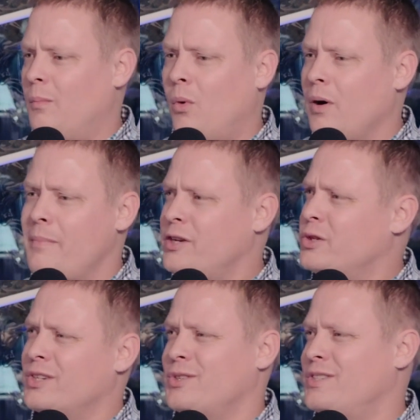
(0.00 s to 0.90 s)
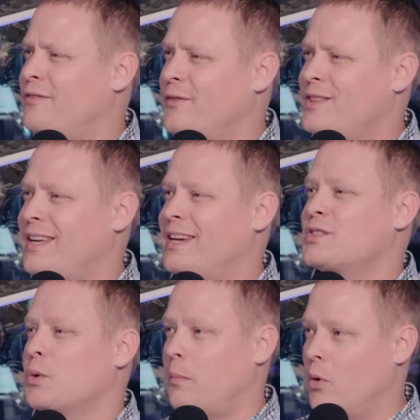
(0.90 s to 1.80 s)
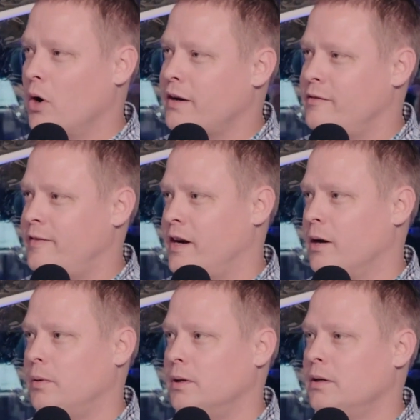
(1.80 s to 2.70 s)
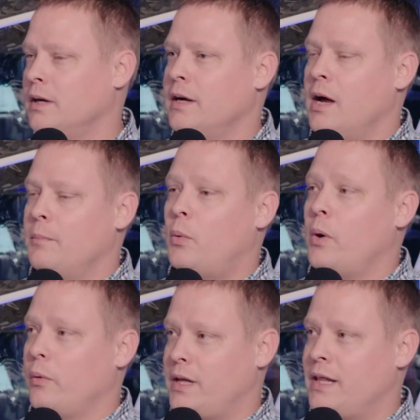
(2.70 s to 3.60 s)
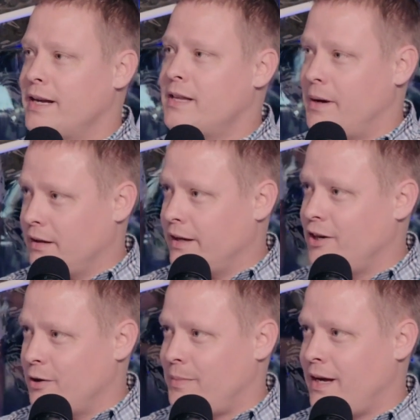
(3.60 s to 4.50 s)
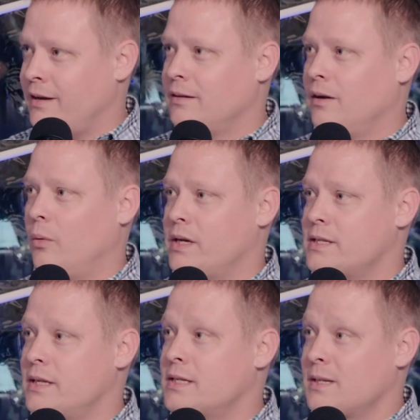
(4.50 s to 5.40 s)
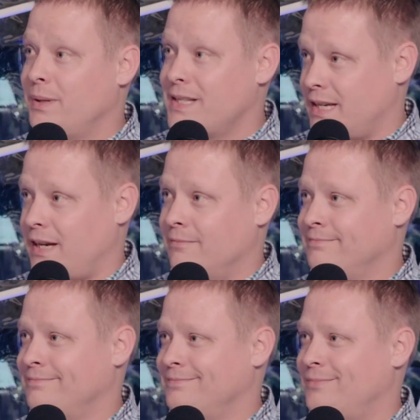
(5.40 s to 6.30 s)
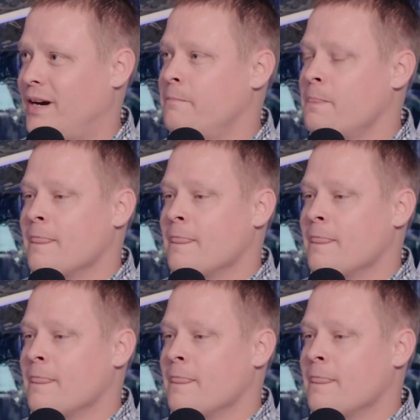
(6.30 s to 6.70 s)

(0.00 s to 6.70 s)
more metrics or different things or were more configurable. But what we really liked about LinearB was the simplicity, right?